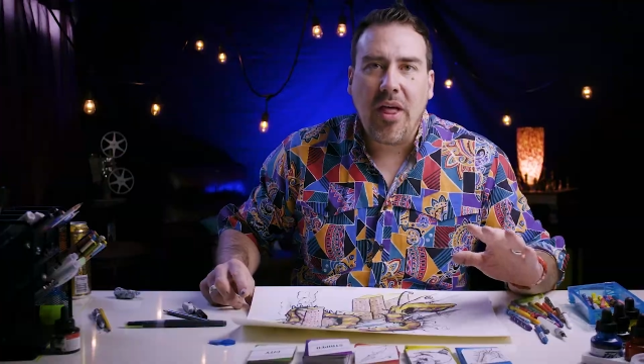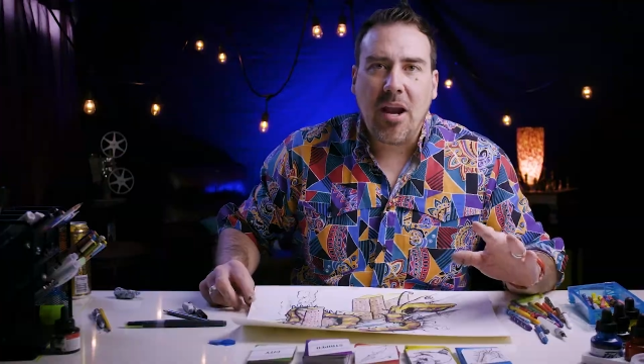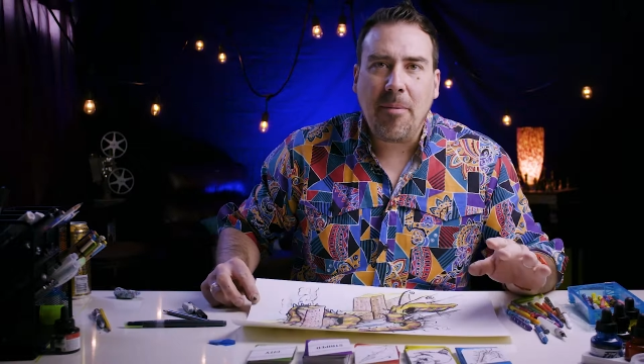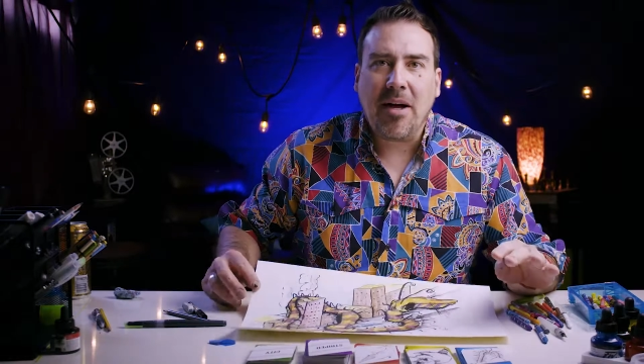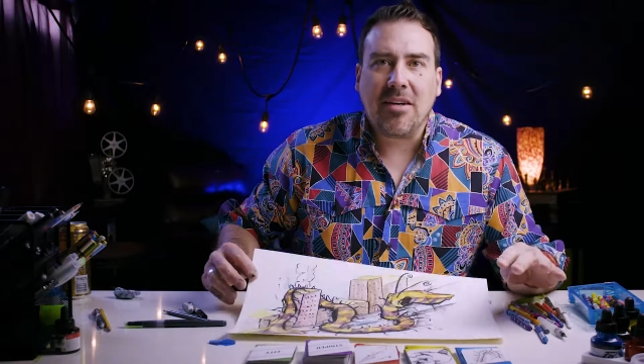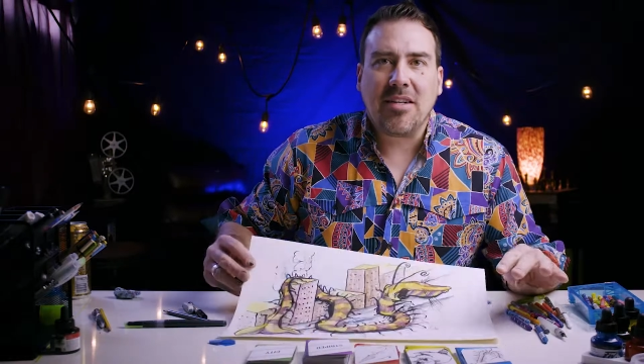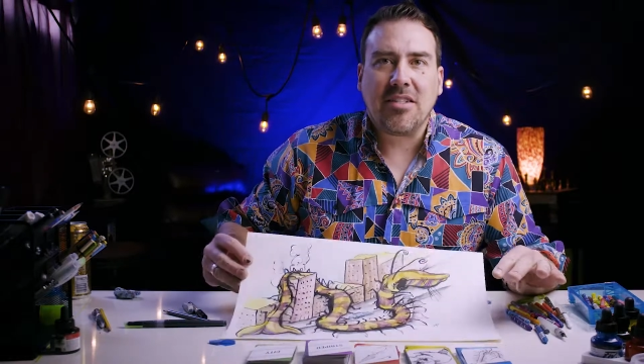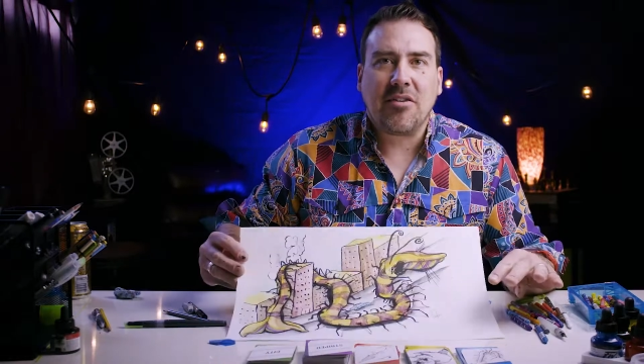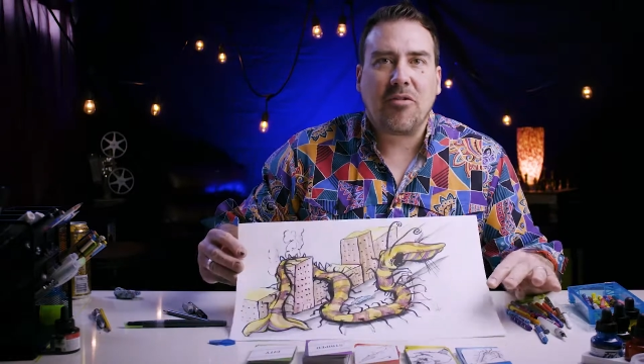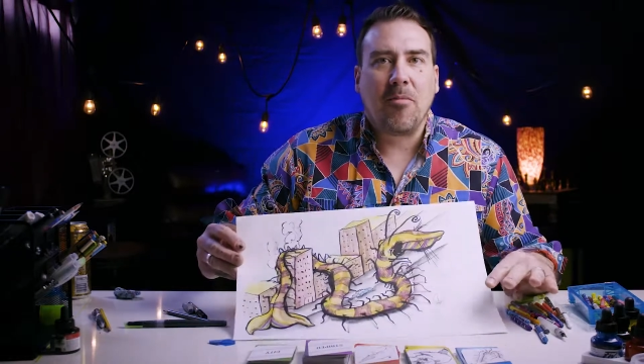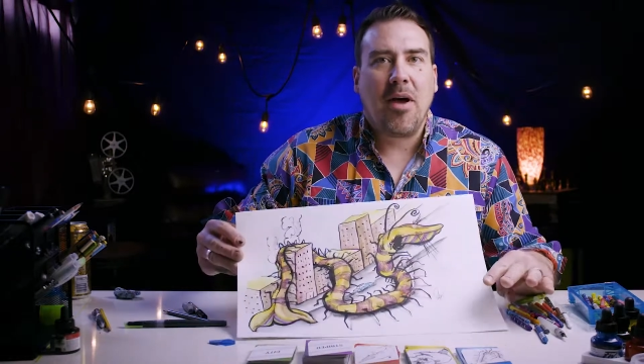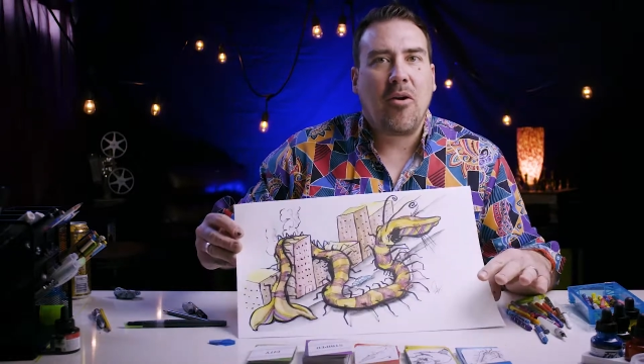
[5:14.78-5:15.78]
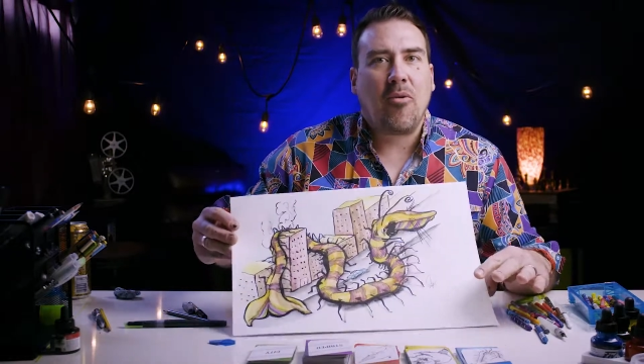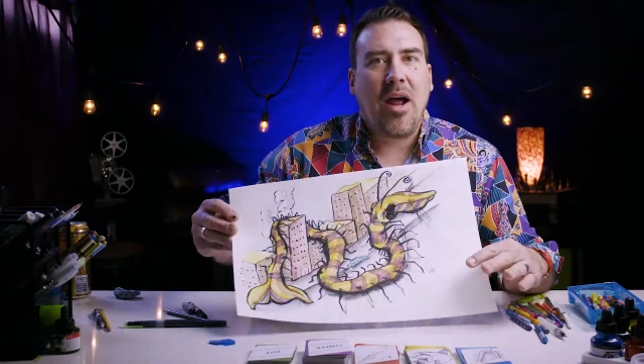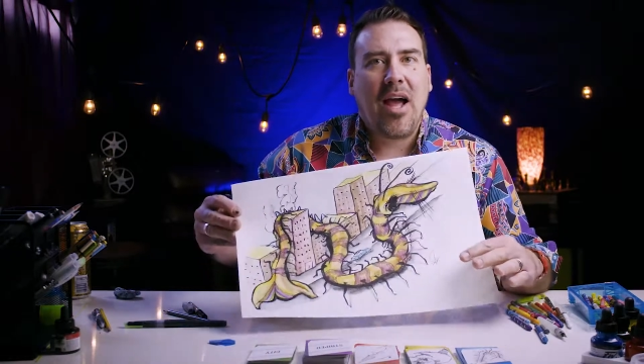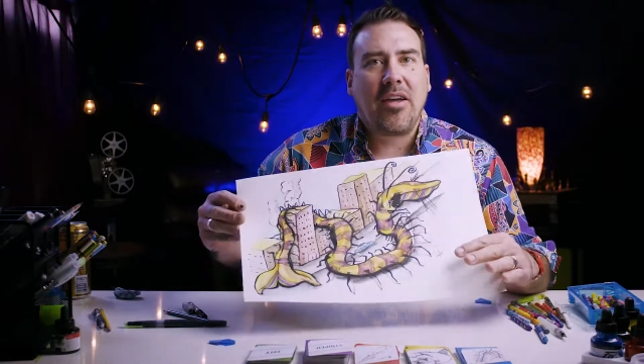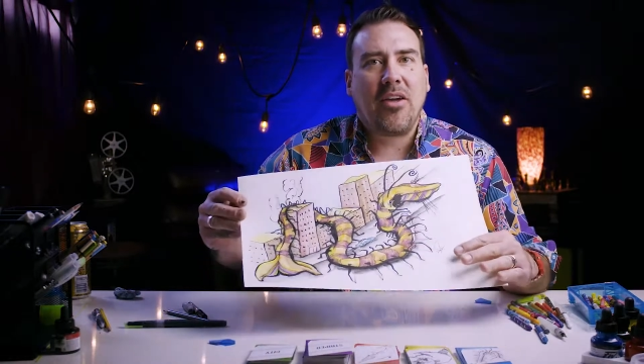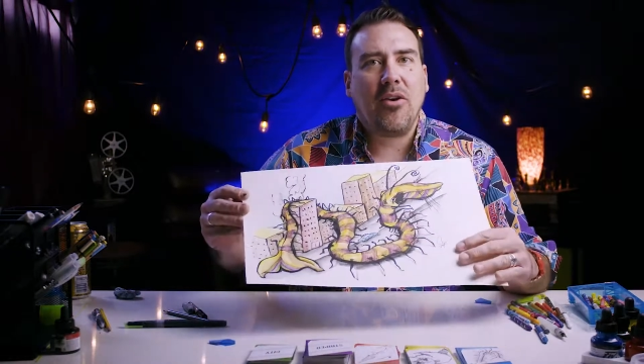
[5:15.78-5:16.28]
that about does it for my
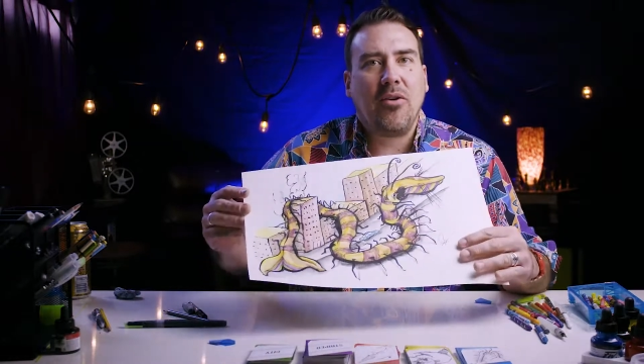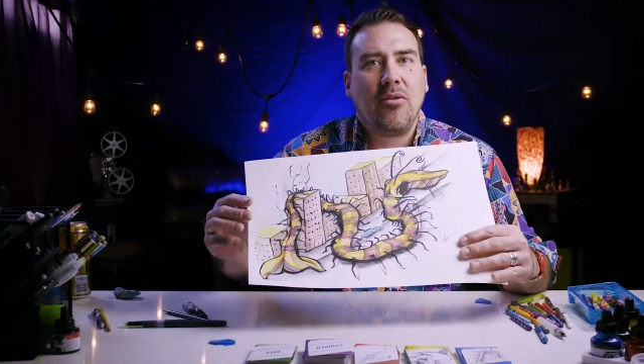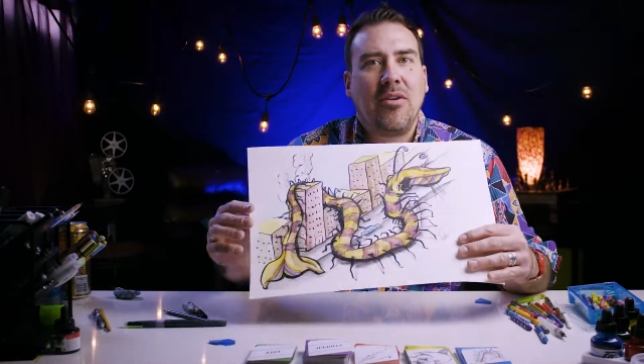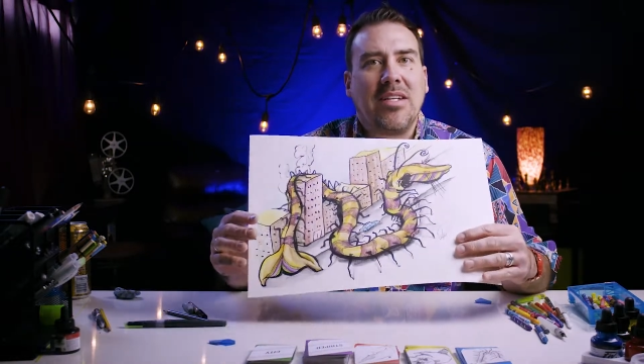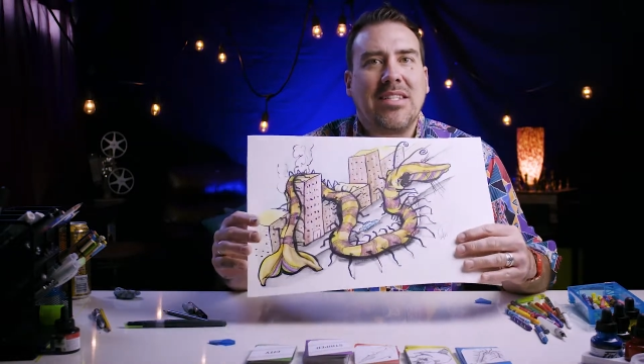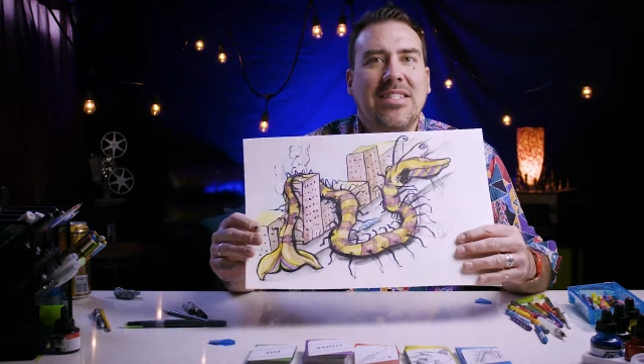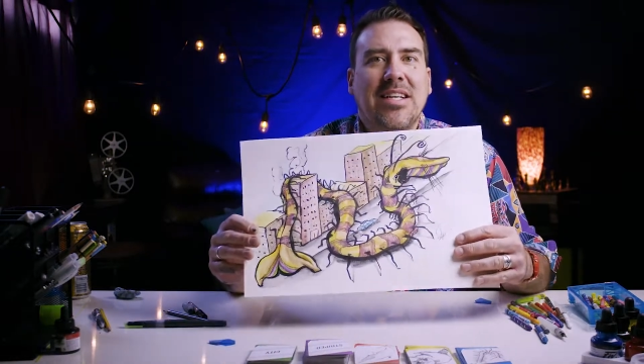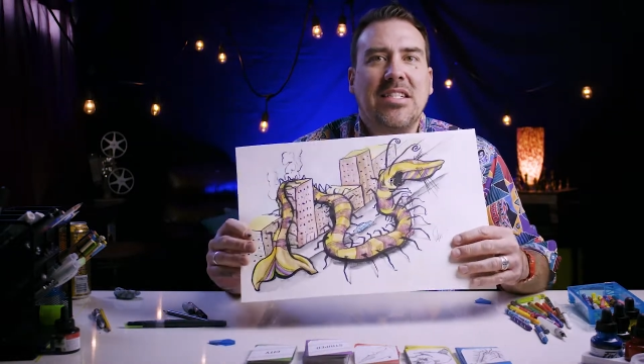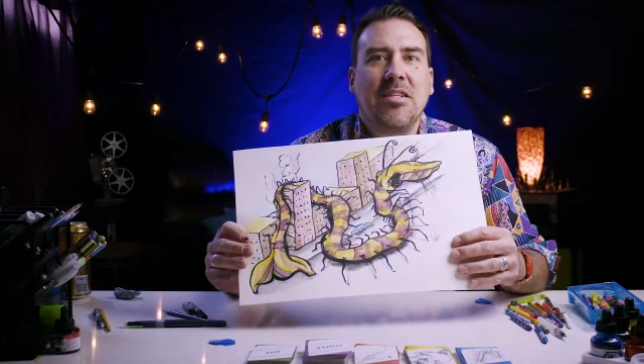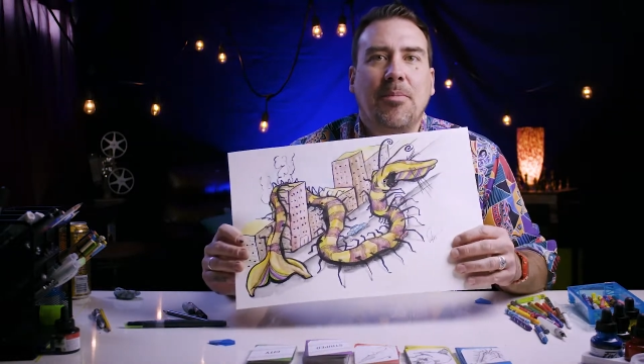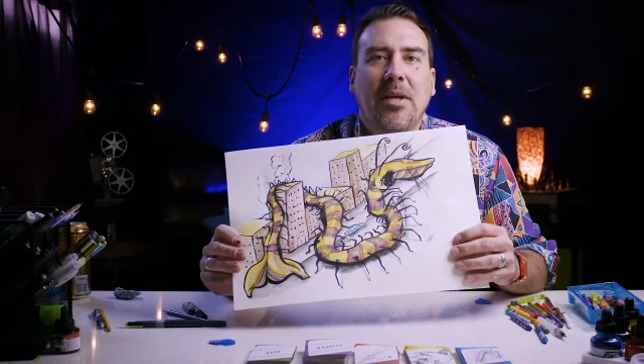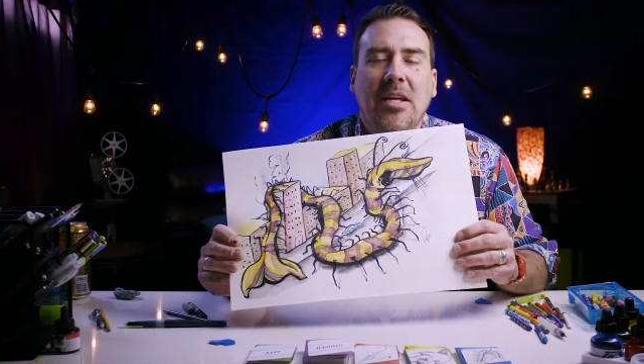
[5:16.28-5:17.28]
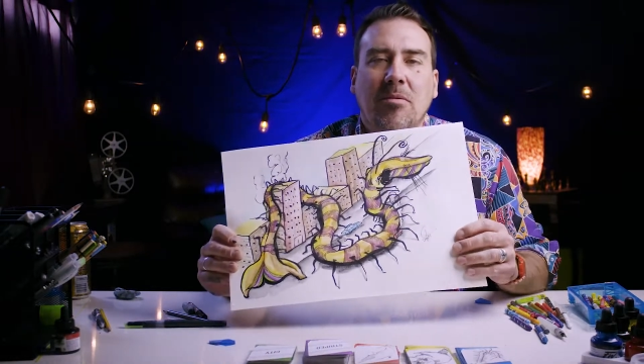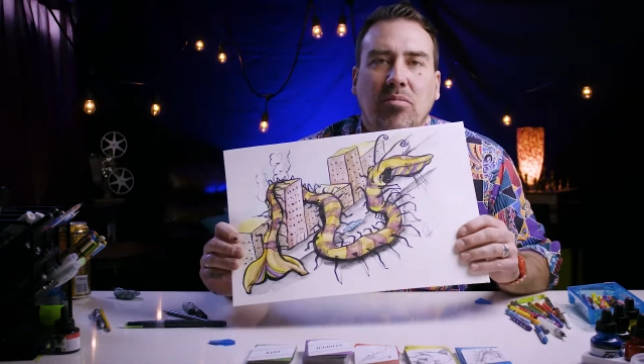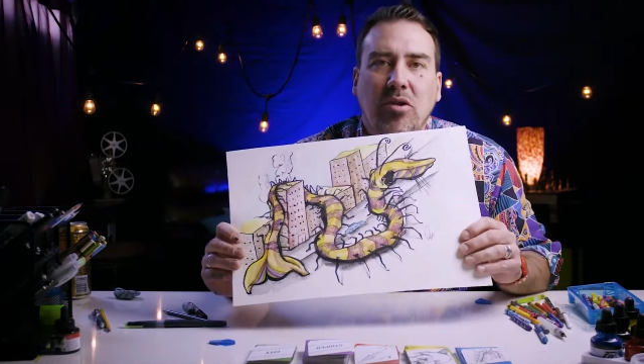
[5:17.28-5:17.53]
raccoon centipede